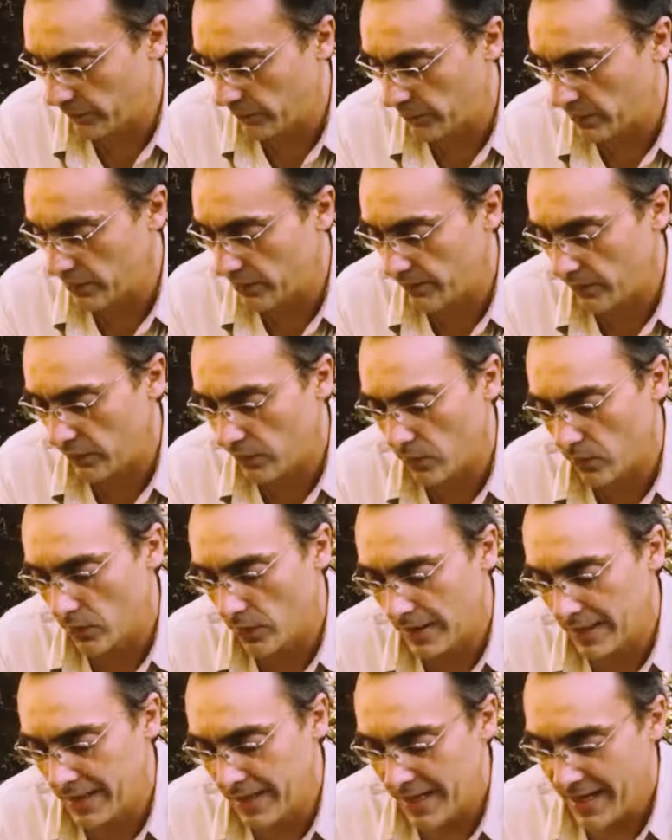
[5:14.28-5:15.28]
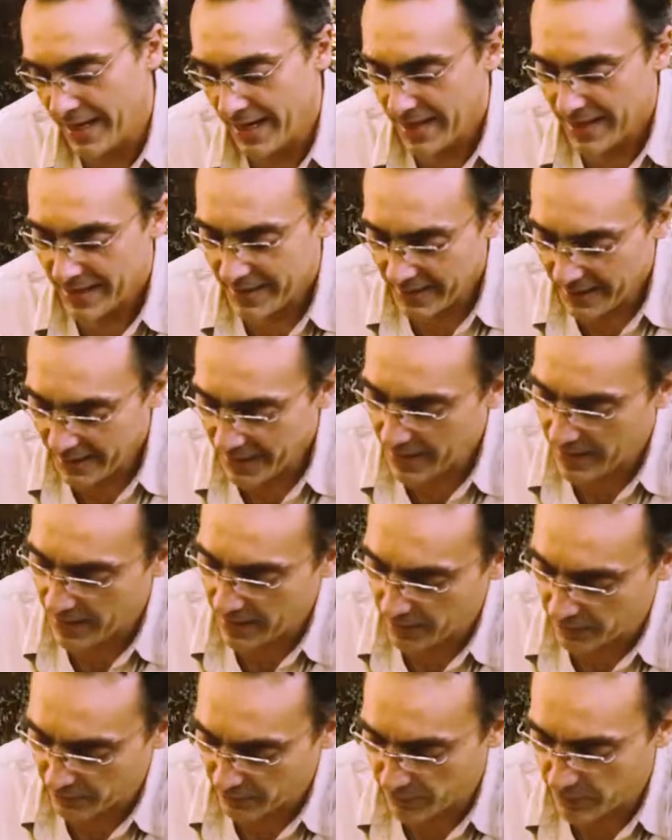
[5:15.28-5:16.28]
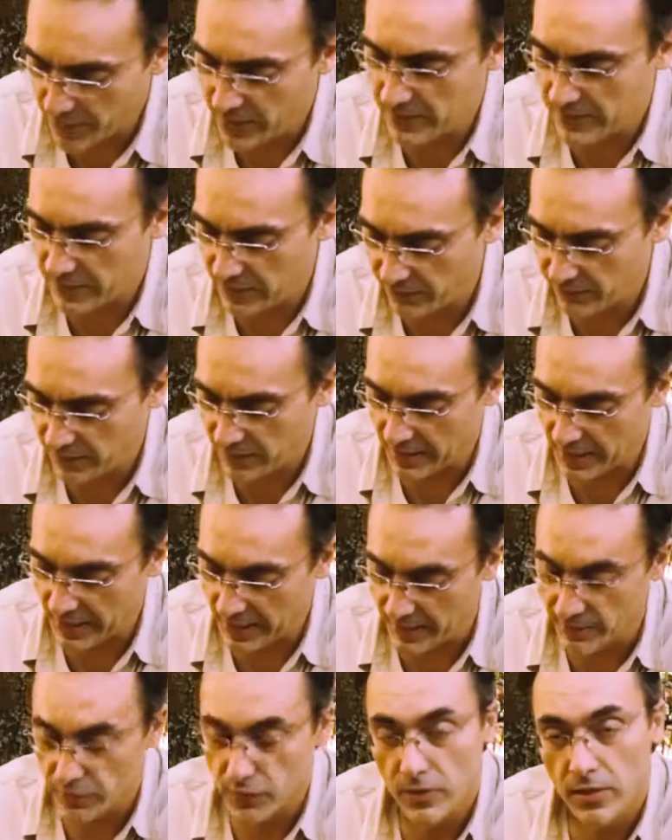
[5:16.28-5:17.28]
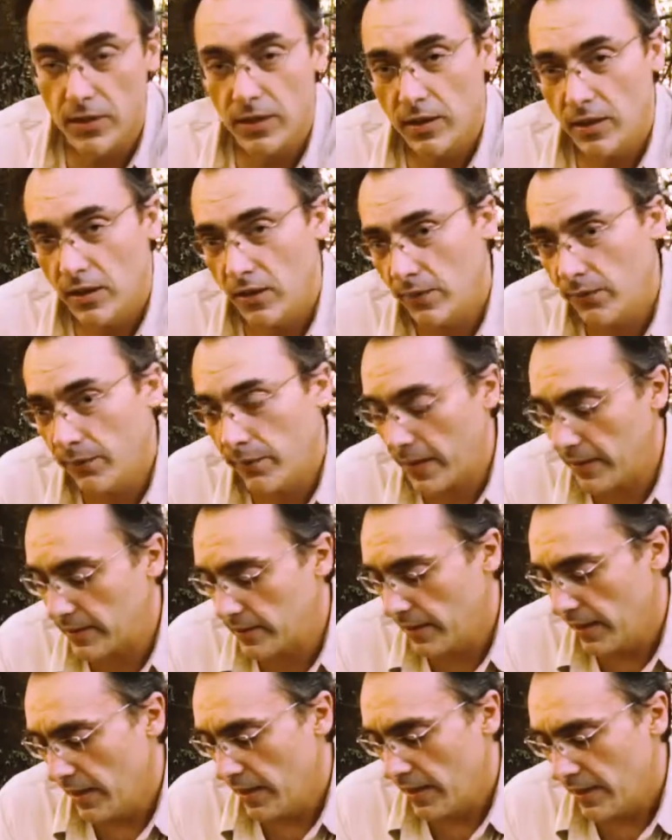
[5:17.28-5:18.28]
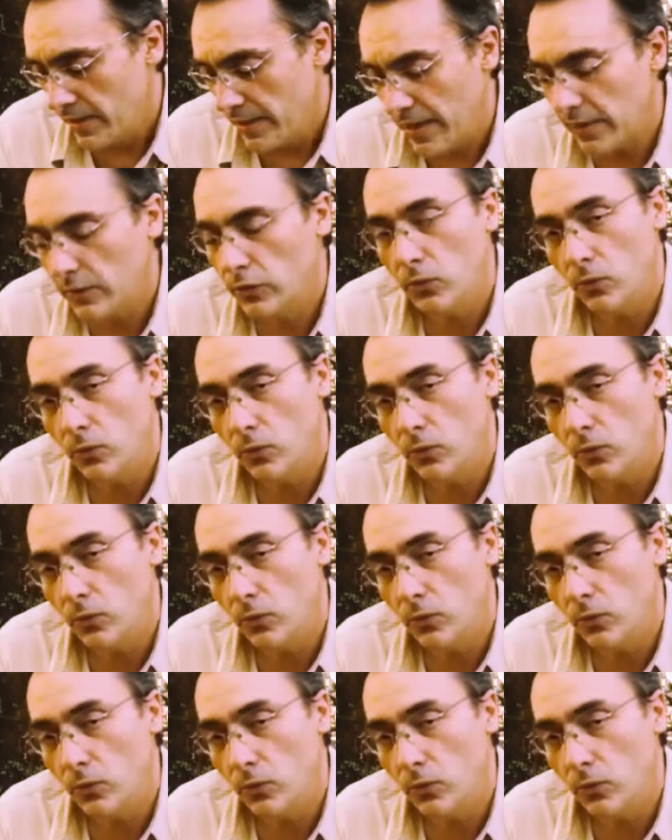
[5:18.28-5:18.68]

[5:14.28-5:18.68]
forest floor, they are relatively large. In fact, they are